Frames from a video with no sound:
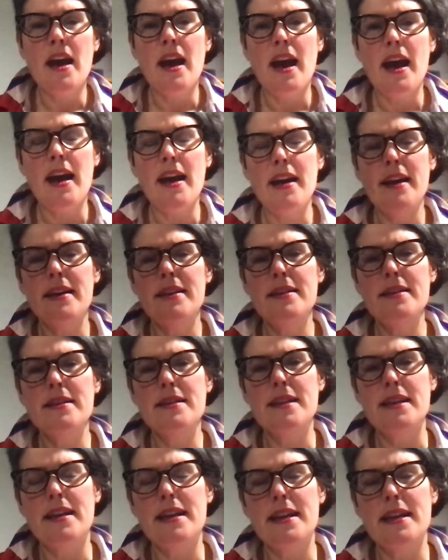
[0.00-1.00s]
And
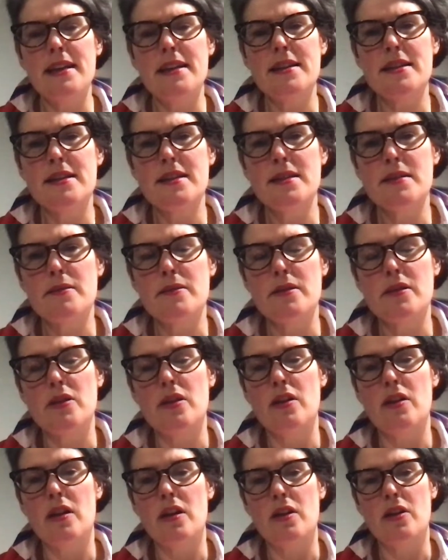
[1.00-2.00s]
it's
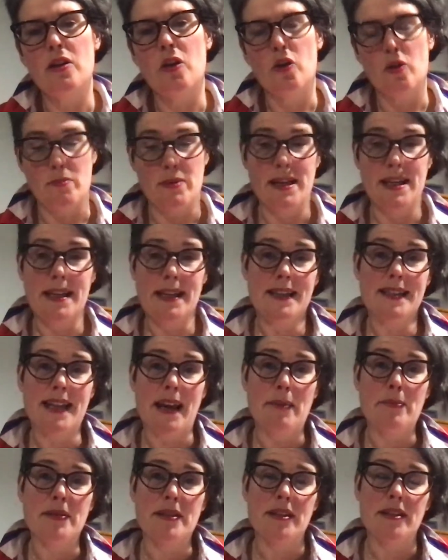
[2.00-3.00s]
long been
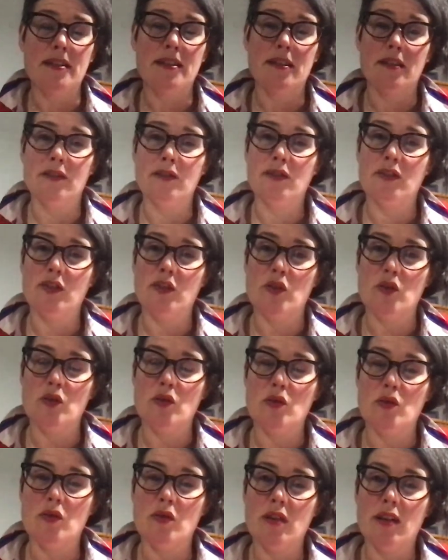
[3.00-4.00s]
accepted that
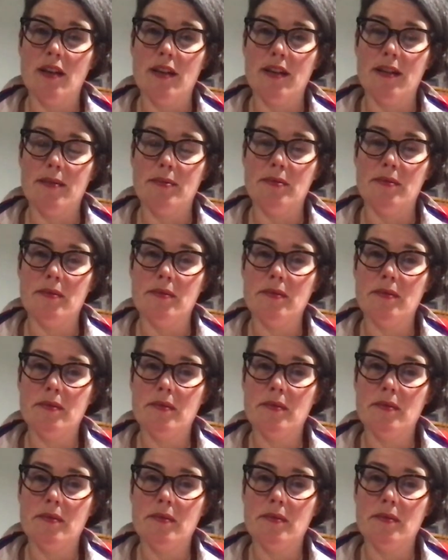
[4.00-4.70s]
for um,